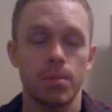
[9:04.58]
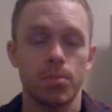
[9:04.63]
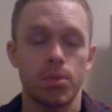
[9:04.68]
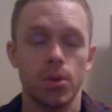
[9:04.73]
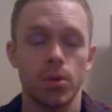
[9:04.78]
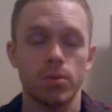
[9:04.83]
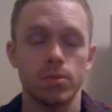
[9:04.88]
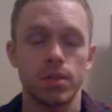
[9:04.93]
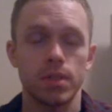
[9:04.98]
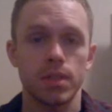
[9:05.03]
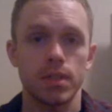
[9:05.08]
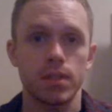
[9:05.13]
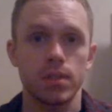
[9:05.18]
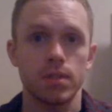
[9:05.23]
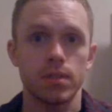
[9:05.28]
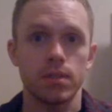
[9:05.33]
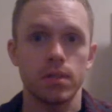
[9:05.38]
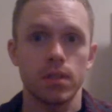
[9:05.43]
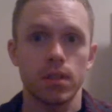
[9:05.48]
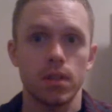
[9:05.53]
protein,
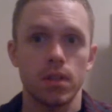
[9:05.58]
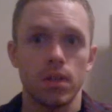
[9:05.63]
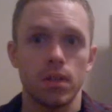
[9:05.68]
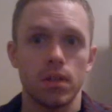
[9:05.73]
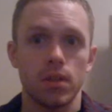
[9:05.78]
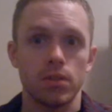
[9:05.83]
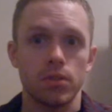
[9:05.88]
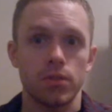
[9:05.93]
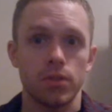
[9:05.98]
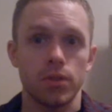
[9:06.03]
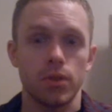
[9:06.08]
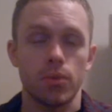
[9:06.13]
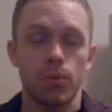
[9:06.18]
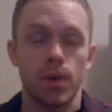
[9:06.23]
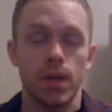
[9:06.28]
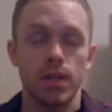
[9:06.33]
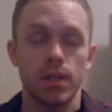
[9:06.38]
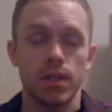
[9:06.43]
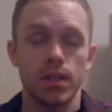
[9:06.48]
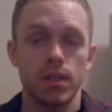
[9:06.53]
so you
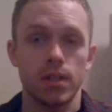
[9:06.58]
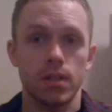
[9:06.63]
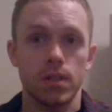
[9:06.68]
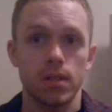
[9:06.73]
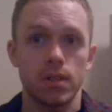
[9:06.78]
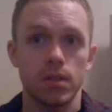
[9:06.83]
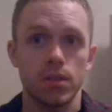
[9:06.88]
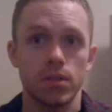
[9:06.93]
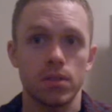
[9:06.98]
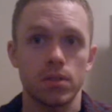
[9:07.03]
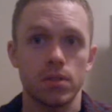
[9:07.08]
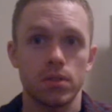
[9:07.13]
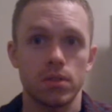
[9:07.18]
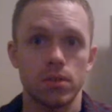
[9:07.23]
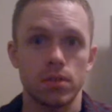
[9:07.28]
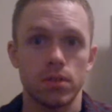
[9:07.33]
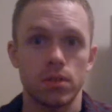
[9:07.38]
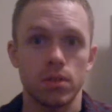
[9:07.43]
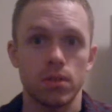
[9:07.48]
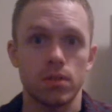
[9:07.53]
want a
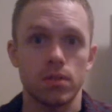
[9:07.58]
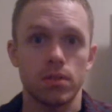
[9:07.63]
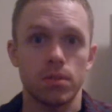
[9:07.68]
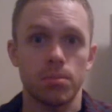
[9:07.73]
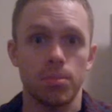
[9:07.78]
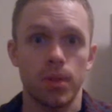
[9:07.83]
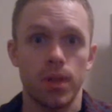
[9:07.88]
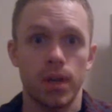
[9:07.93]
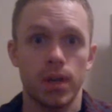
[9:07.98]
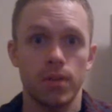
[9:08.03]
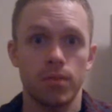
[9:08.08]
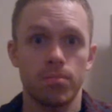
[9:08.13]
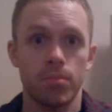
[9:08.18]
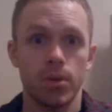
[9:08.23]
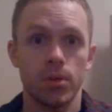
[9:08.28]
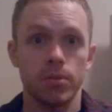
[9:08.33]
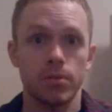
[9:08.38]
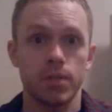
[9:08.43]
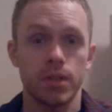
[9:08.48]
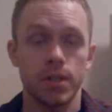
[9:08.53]
good supply of
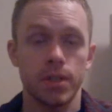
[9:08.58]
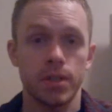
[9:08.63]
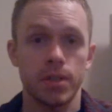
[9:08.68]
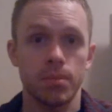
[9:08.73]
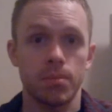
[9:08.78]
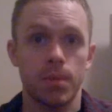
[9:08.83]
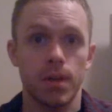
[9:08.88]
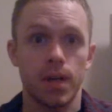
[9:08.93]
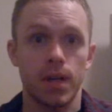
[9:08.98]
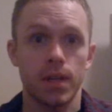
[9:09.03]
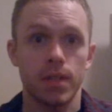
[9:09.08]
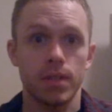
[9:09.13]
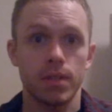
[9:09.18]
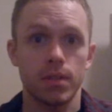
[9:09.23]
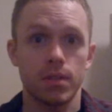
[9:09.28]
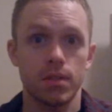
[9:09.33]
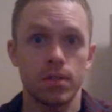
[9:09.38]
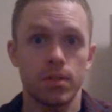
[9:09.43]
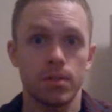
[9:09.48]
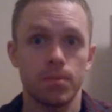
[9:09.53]
protein in your body
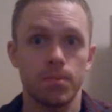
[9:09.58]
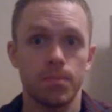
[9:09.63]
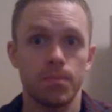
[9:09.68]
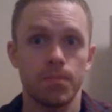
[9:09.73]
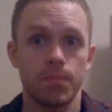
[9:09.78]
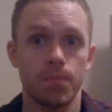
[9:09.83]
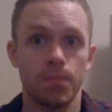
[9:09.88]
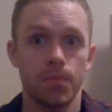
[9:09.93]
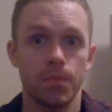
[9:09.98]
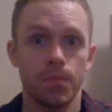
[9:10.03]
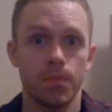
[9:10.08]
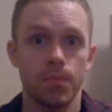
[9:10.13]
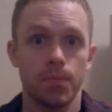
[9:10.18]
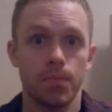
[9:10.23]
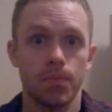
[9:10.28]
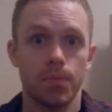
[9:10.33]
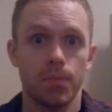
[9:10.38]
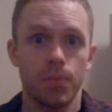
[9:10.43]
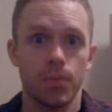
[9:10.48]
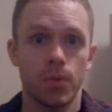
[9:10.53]

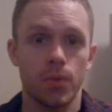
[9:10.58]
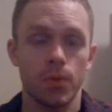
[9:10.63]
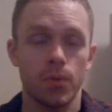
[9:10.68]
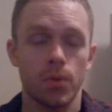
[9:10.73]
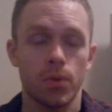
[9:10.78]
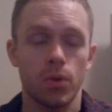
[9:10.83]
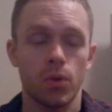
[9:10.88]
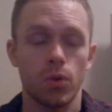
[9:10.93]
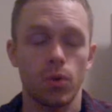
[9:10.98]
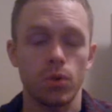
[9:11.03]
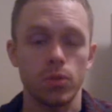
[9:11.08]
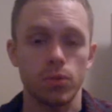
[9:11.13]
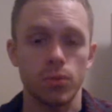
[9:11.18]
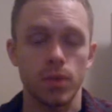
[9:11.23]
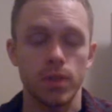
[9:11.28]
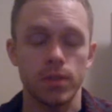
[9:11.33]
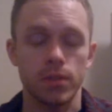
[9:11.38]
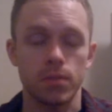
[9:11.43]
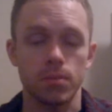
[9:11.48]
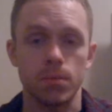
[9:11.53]
through the cold
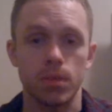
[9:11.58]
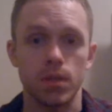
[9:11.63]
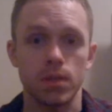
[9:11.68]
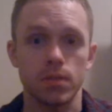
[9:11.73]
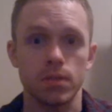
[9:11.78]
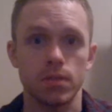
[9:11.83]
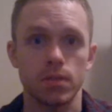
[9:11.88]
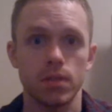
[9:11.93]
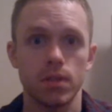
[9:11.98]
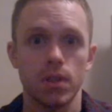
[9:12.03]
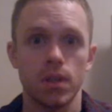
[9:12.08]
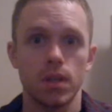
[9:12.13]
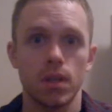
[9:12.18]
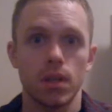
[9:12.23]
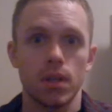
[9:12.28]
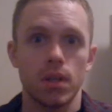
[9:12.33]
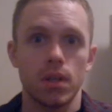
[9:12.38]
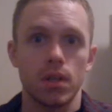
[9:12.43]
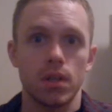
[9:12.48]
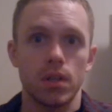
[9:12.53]
winter months
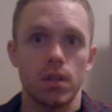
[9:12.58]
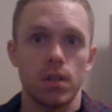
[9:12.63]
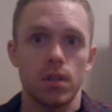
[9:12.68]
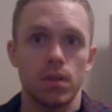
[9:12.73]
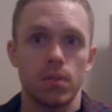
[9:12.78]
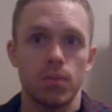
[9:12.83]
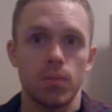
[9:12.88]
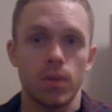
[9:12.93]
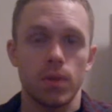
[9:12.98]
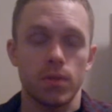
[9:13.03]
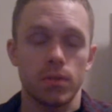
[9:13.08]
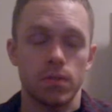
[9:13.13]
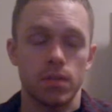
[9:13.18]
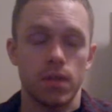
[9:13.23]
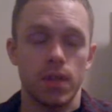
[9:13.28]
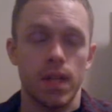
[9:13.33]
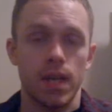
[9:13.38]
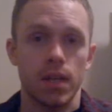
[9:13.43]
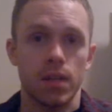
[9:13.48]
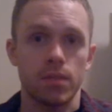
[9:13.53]
when there's a
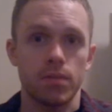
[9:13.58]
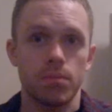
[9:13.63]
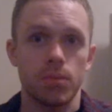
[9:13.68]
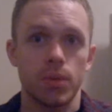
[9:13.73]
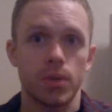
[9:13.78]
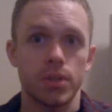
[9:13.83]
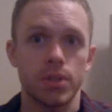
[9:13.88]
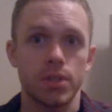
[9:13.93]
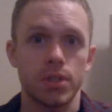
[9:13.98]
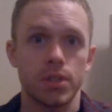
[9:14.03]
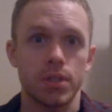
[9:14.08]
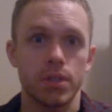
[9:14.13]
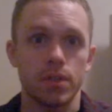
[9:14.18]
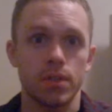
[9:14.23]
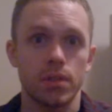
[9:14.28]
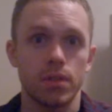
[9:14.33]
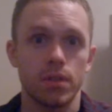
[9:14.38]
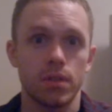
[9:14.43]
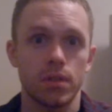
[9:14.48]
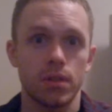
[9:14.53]
lack of moisture
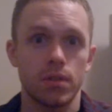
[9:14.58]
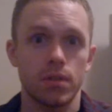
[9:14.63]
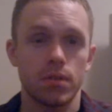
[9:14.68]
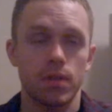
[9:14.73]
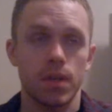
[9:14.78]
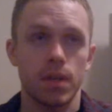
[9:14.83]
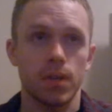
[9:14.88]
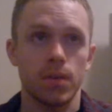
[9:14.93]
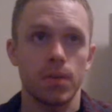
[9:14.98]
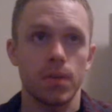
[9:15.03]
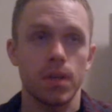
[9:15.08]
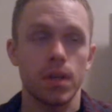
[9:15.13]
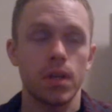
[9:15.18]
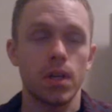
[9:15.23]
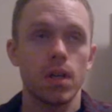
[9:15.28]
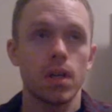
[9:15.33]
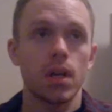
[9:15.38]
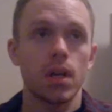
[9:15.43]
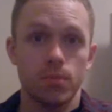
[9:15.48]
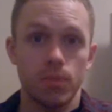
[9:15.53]
around.
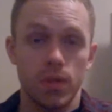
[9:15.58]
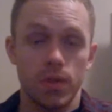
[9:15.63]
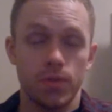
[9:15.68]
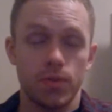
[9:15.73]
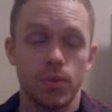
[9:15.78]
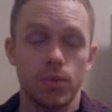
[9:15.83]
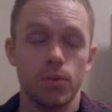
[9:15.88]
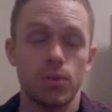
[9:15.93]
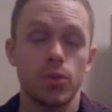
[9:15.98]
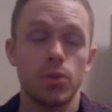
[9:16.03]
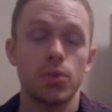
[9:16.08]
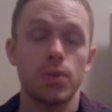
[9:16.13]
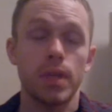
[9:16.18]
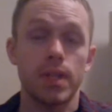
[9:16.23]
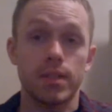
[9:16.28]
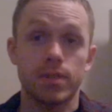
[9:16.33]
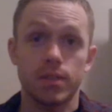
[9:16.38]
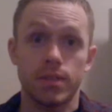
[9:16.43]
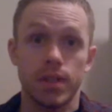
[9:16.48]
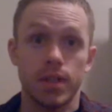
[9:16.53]
If you do
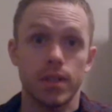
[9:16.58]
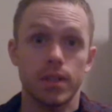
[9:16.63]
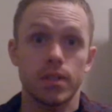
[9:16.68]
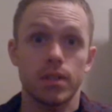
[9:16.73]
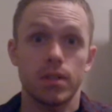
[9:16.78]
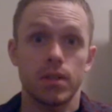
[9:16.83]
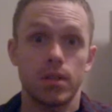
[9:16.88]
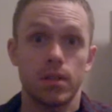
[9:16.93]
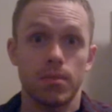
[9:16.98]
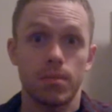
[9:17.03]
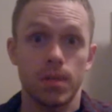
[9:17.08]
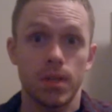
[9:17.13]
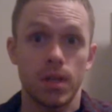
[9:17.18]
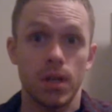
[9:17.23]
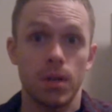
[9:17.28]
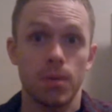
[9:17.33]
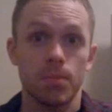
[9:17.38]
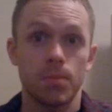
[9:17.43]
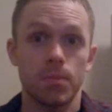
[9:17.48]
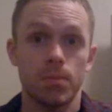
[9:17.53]
get sick, it
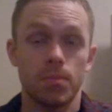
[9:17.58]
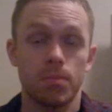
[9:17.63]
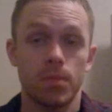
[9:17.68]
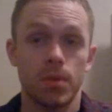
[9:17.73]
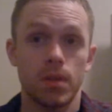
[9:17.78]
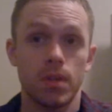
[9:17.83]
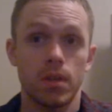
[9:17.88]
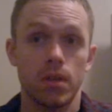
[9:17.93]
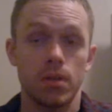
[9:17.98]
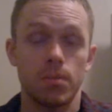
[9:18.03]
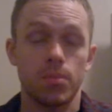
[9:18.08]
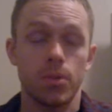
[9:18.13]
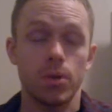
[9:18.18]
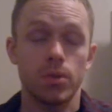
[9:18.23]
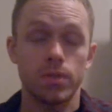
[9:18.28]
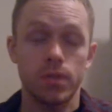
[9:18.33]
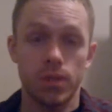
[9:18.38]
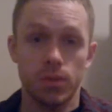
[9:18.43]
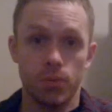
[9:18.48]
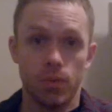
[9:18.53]
helps. The
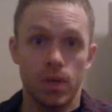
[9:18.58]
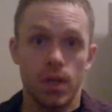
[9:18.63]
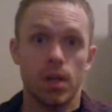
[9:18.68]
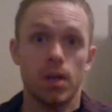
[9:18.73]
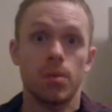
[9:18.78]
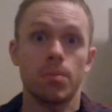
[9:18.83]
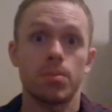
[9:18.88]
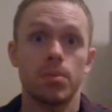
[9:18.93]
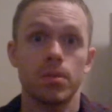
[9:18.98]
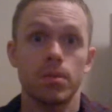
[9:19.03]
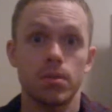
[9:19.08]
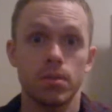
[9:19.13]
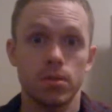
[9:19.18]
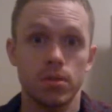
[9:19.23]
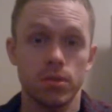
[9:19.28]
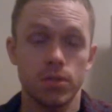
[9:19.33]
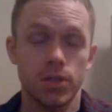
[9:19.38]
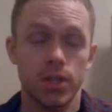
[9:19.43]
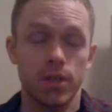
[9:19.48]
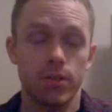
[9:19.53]
protein will help
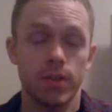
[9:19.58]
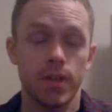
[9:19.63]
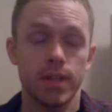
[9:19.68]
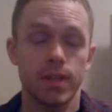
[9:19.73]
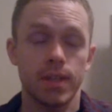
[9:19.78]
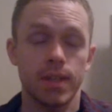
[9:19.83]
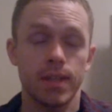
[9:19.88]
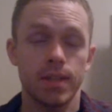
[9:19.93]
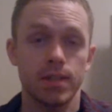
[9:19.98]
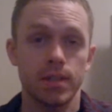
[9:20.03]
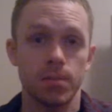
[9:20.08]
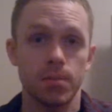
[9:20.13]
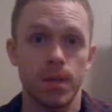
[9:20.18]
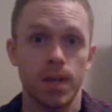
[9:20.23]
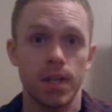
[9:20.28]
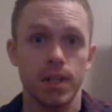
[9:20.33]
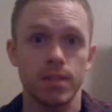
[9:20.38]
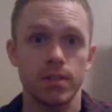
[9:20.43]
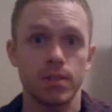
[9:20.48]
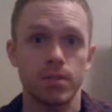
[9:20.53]
generate the
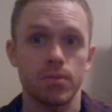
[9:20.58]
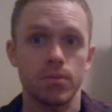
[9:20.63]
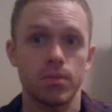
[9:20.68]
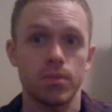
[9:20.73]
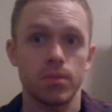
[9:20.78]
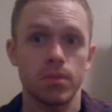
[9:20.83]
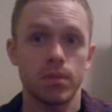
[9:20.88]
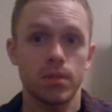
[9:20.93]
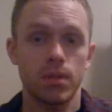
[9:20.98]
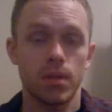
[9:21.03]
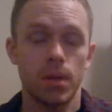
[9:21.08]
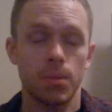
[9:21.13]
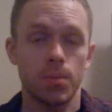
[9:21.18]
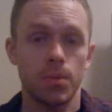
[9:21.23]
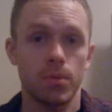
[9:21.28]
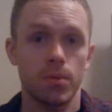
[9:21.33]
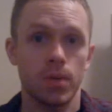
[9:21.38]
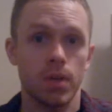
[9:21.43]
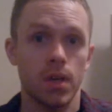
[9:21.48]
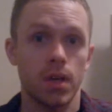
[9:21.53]
antibodies and help
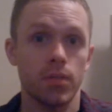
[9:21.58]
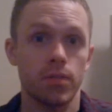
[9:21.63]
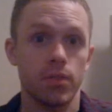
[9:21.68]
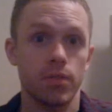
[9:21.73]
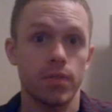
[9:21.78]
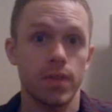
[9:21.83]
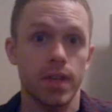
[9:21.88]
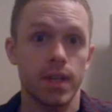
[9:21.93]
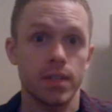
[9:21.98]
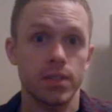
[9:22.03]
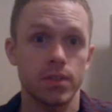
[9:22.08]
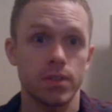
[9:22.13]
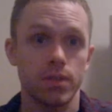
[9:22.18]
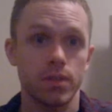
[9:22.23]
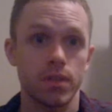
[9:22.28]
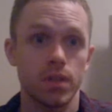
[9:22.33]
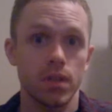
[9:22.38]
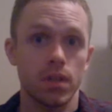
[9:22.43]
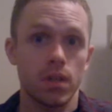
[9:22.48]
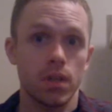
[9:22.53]
you recover
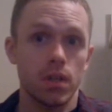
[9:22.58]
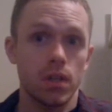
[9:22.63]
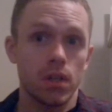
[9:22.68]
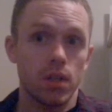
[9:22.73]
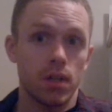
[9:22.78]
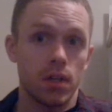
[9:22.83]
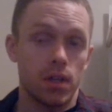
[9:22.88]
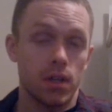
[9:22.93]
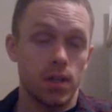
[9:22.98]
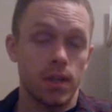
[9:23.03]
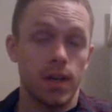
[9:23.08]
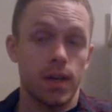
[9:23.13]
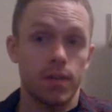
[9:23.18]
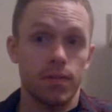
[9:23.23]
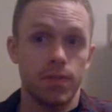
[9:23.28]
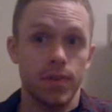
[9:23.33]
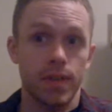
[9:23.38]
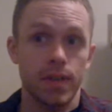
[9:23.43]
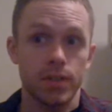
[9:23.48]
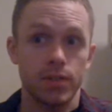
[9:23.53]
faster, a
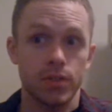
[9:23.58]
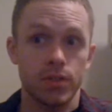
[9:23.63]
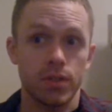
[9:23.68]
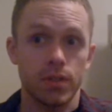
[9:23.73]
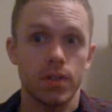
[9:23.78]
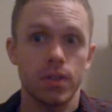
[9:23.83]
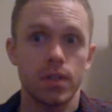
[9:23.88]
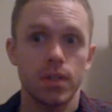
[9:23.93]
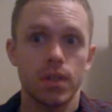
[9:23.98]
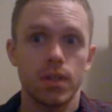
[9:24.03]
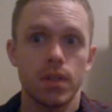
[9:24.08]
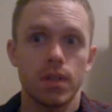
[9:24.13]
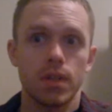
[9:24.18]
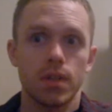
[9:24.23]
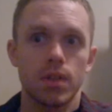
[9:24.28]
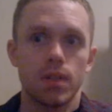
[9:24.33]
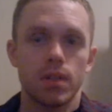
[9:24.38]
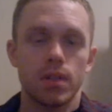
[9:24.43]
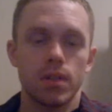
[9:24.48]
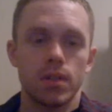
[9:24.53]
lot faster.
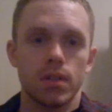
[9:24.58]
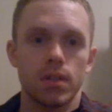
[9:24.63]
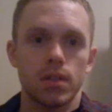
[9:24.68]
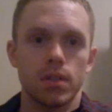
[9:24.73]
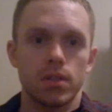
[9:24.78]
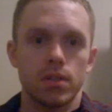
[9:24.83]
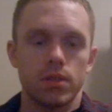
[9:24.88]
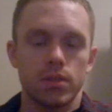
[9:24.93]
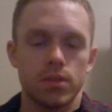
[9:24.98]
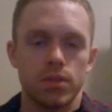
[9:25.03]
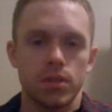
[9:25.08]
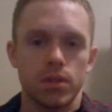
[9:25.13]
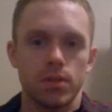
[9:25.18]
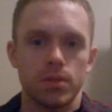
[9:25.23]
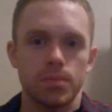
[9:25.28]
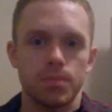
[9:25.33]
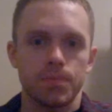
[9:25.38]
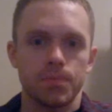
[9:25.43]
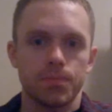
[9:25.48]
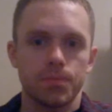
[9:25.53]

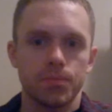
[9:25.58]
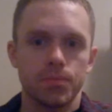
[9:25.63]
So,